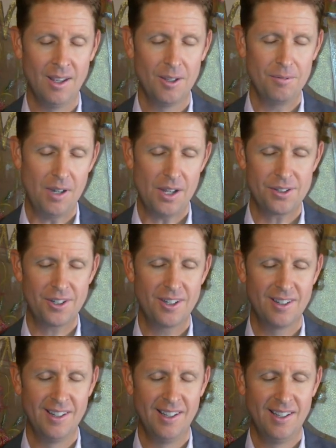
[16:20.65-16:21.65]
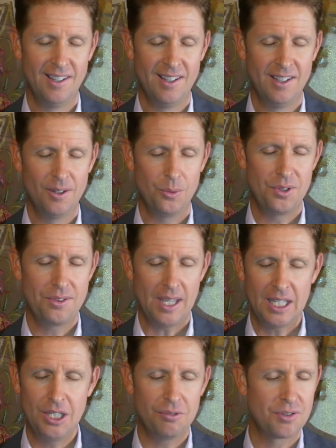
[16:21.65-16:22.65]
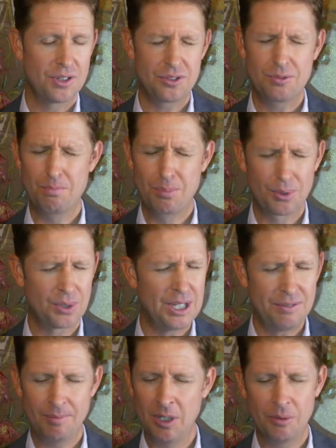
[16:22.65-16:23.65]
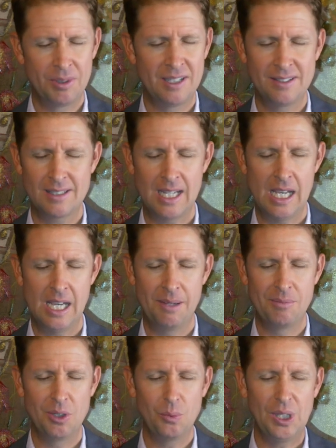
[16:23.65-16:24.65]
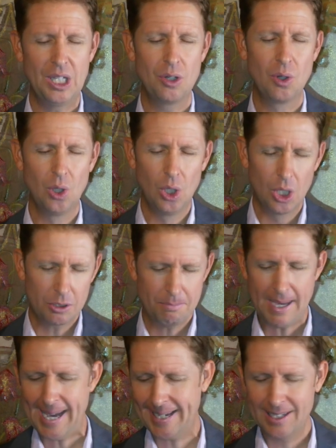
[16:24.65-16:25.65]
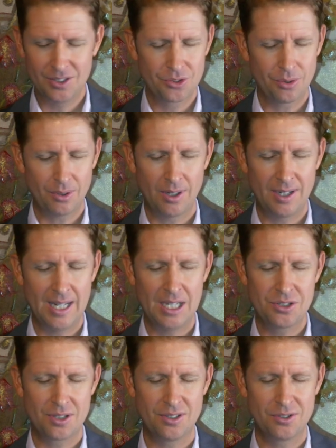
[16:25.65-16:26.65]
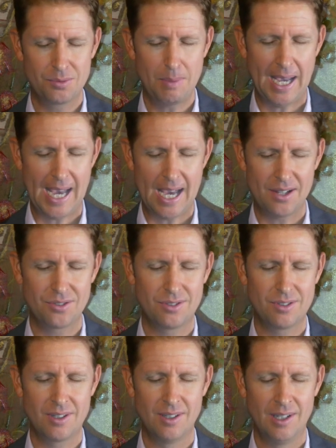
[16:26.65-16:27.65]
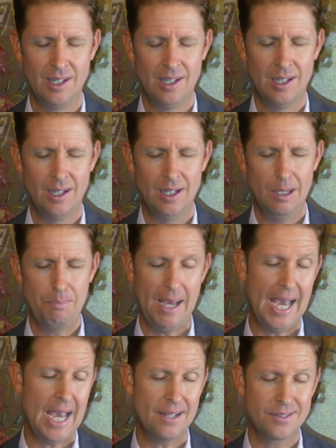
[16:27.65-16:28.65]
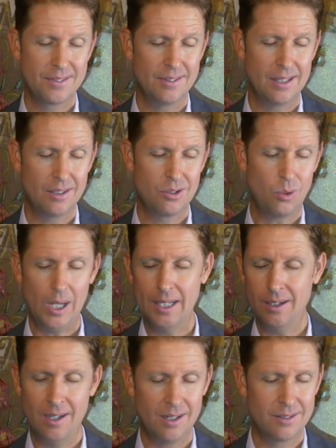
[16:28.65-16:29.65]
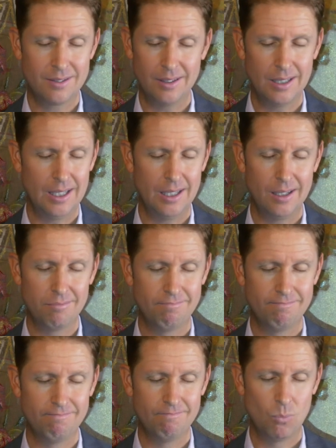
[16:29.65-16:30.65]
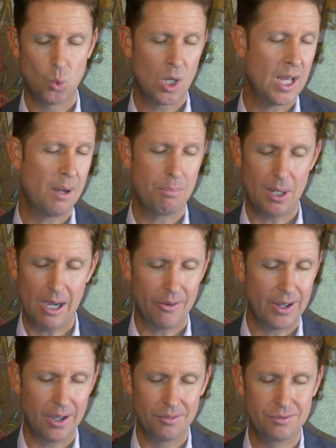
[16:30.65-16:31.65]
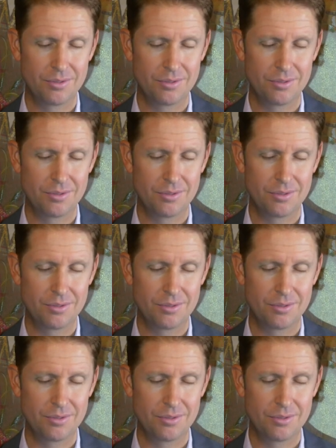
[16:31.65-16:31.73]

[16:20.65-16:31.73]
Father, we thank you for this brief moment in time that we could look back into our nation's past, a past that, quite honestly, we're not proud of.